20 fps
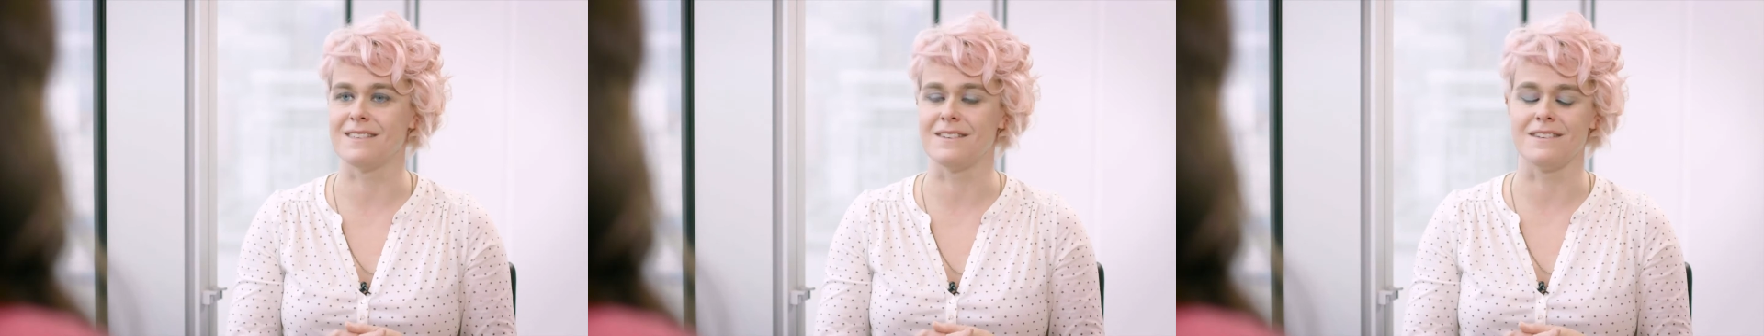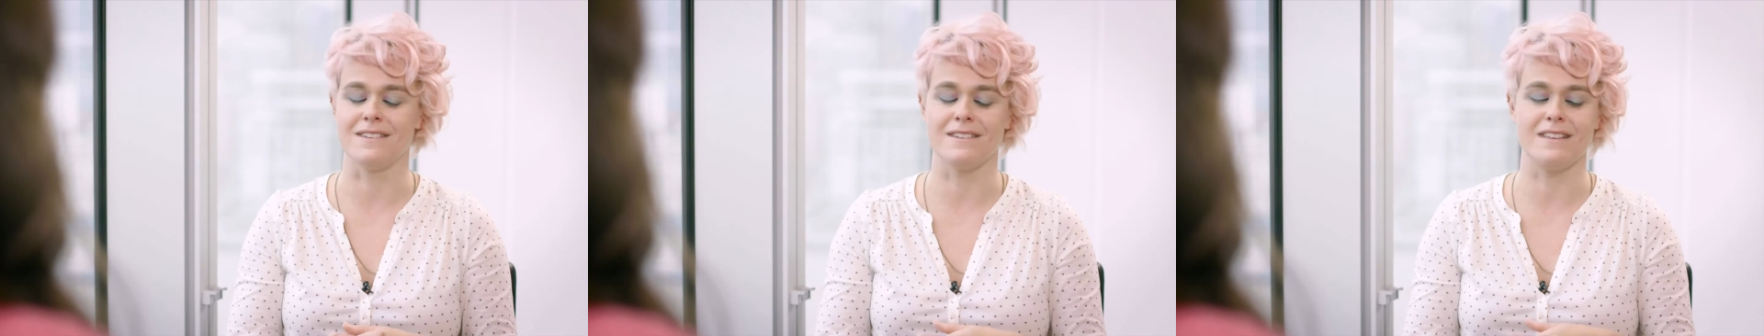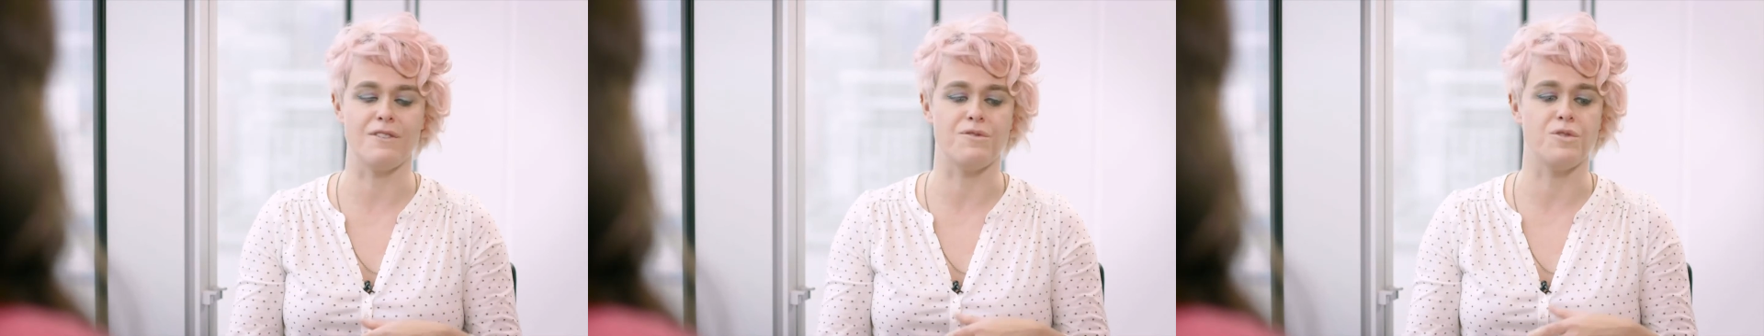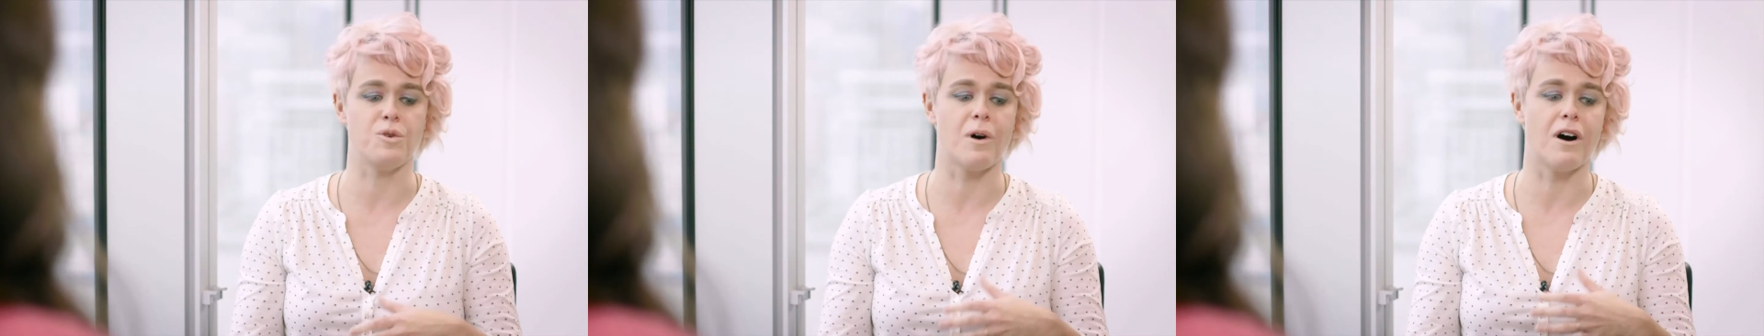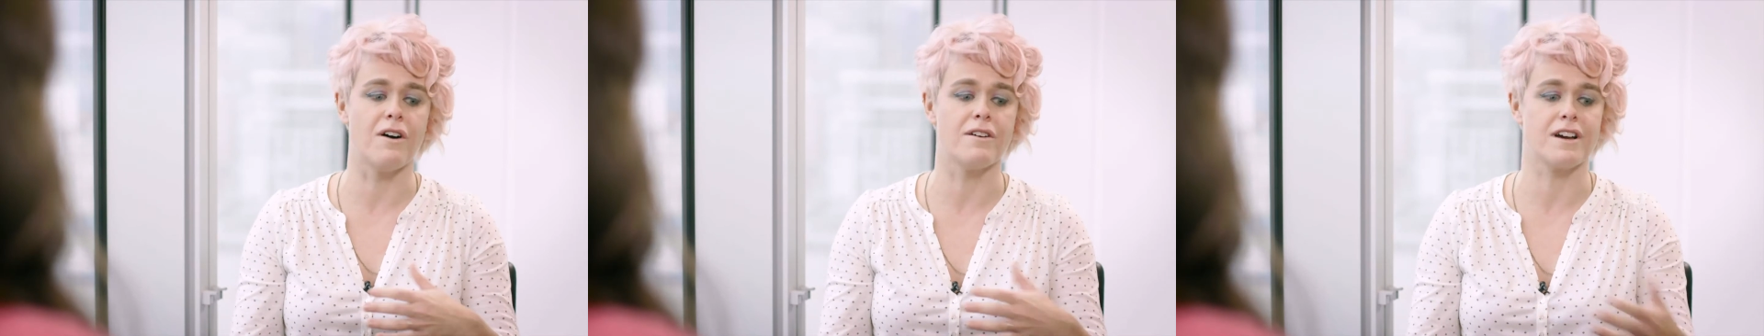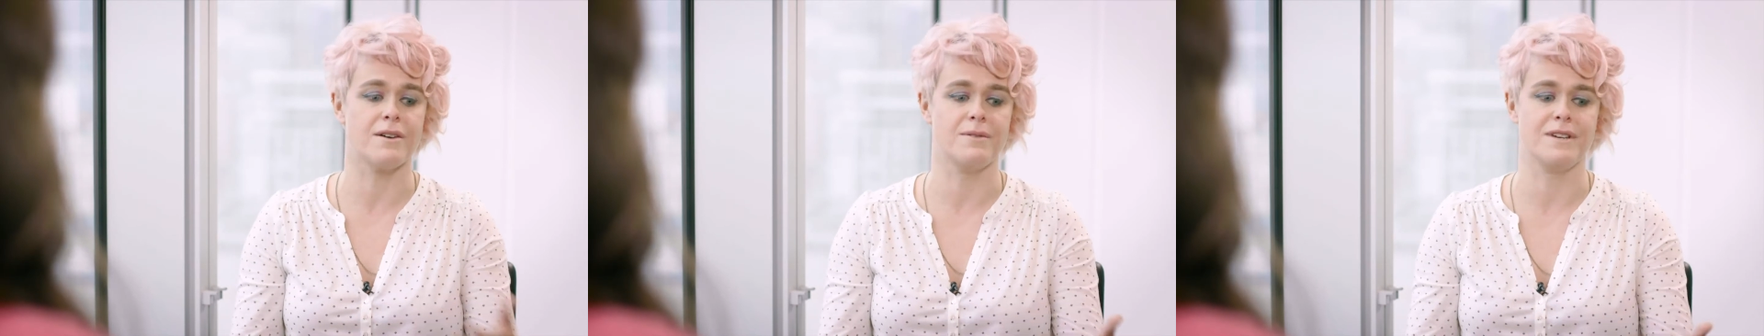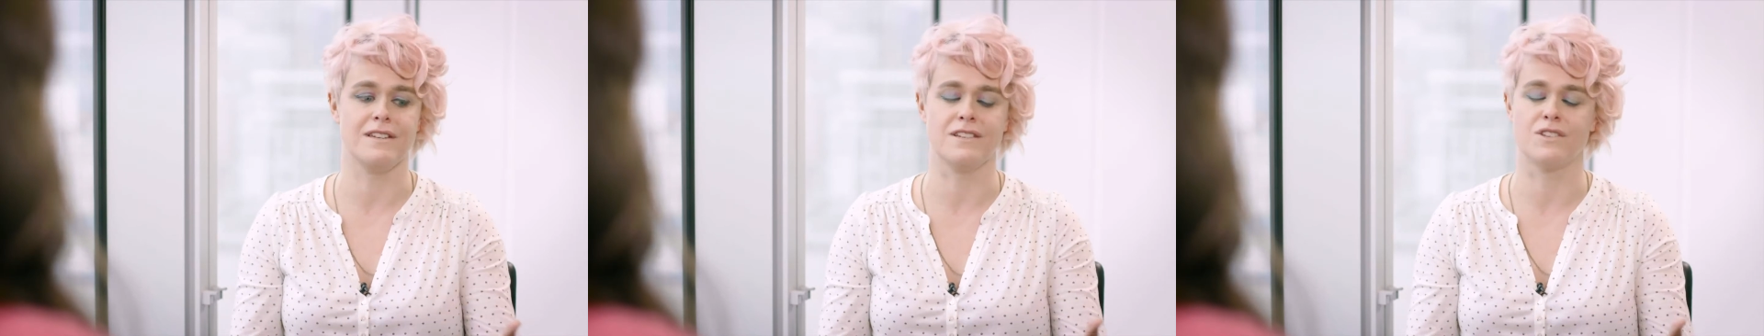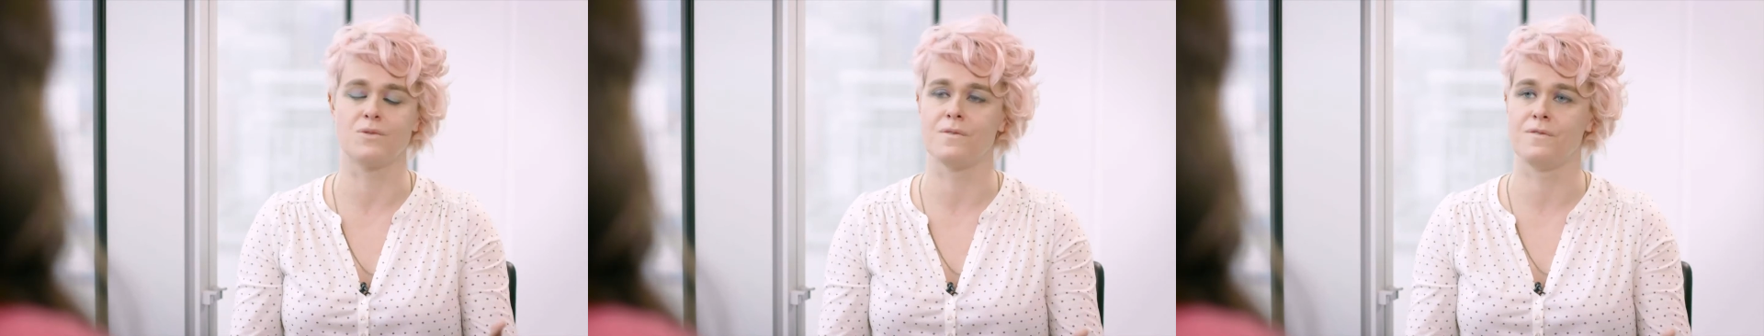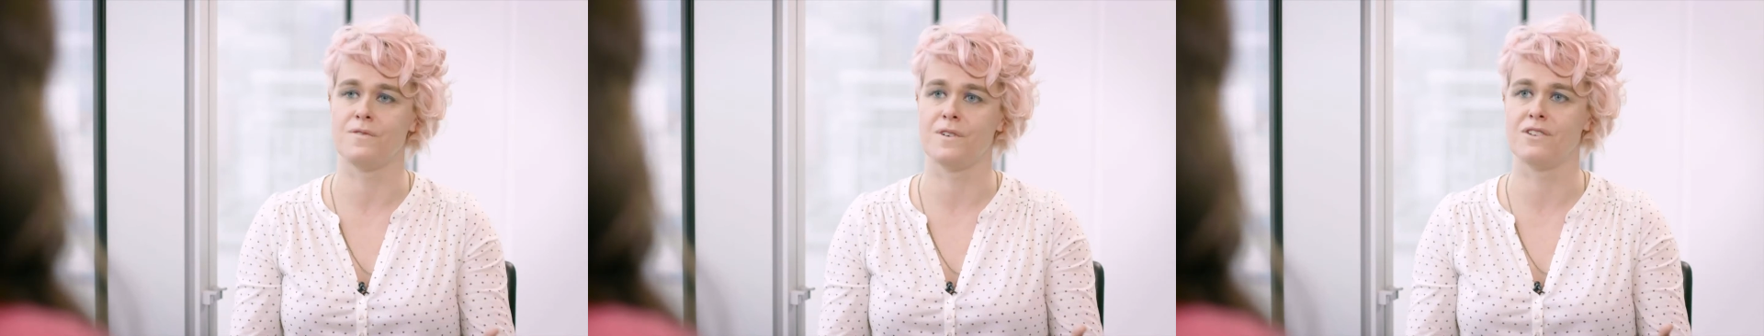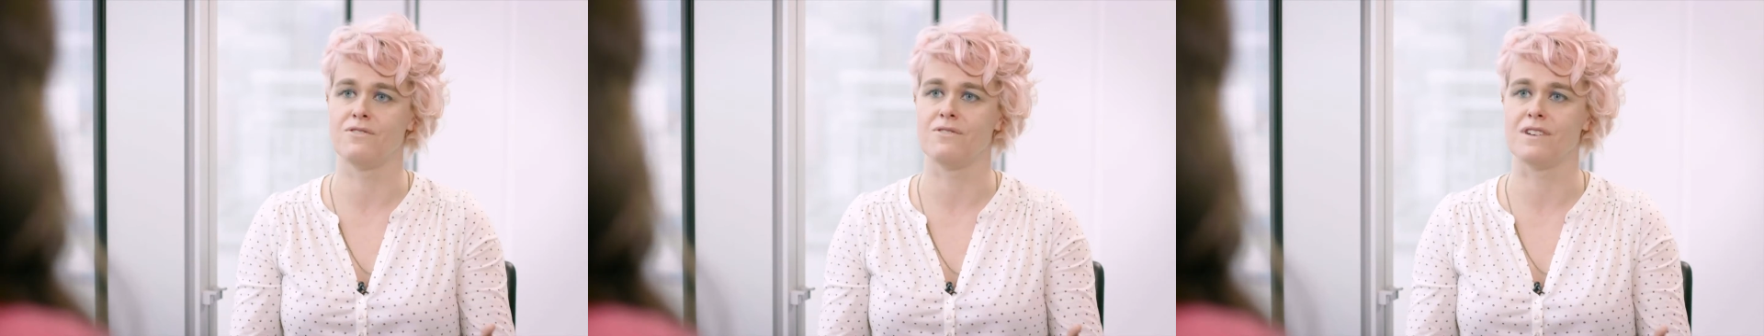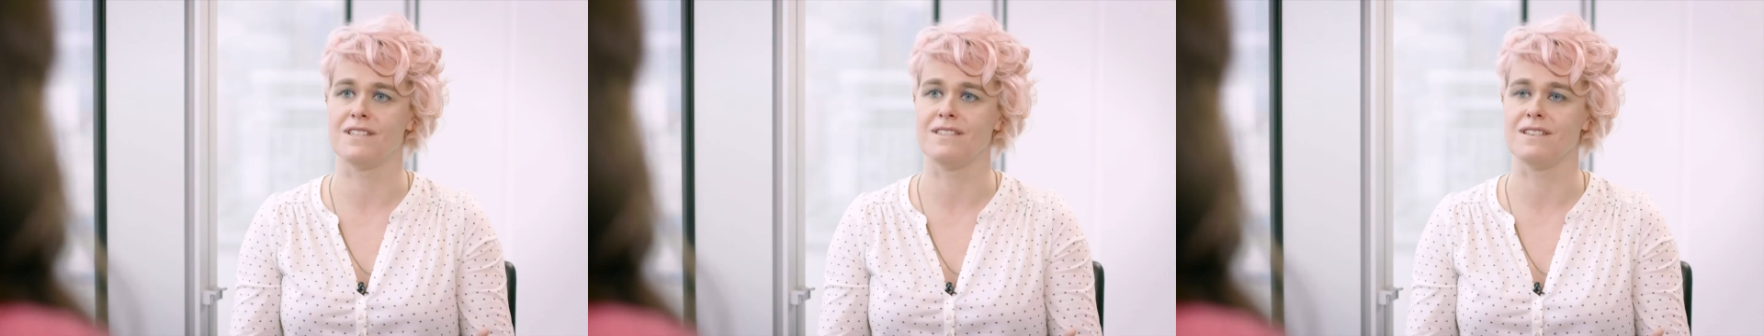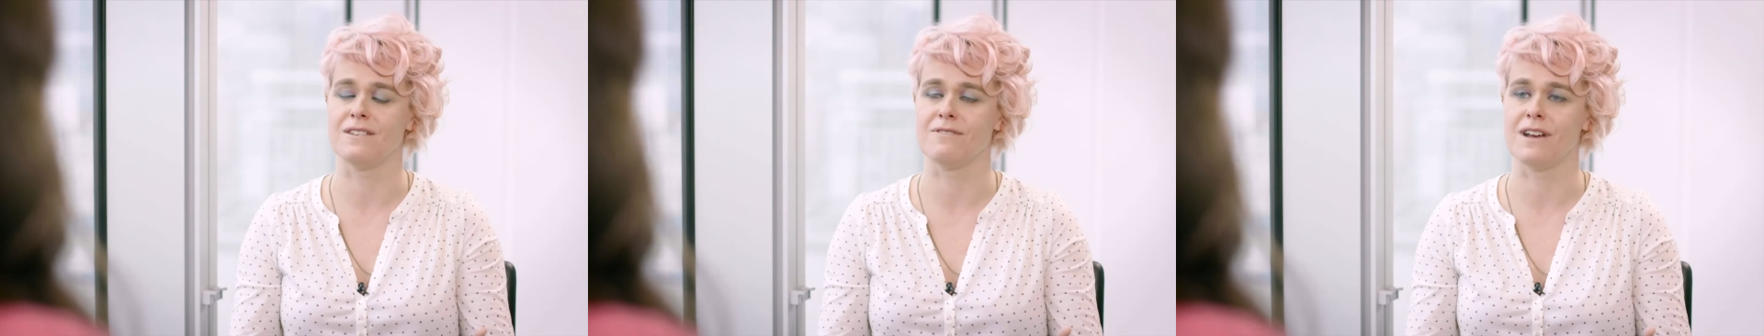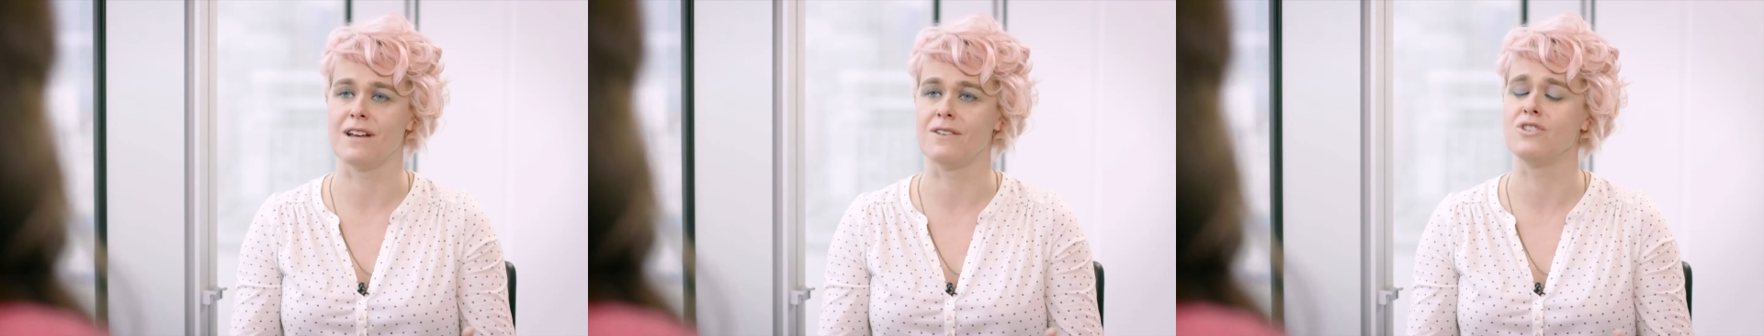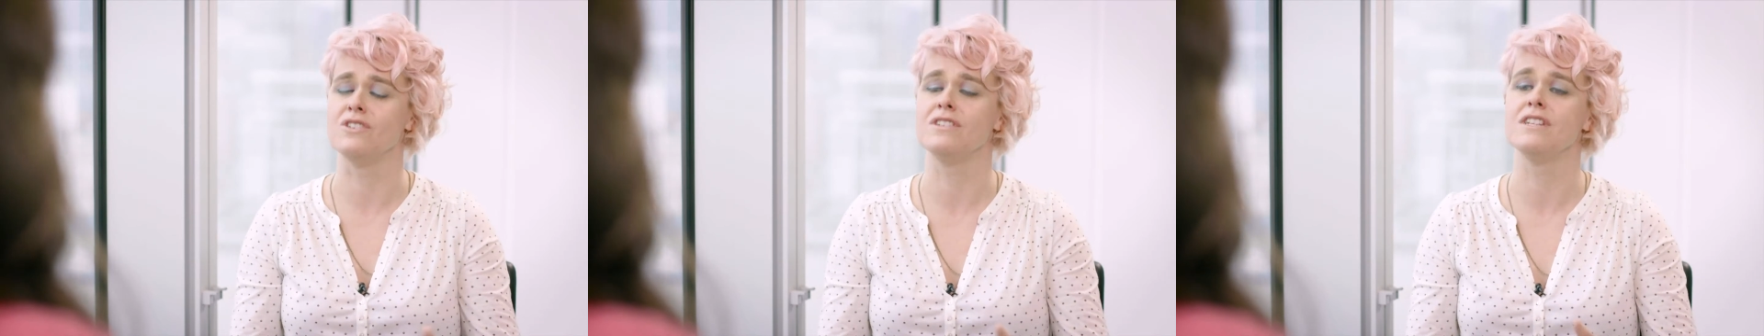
that if you are going into a fundraising round,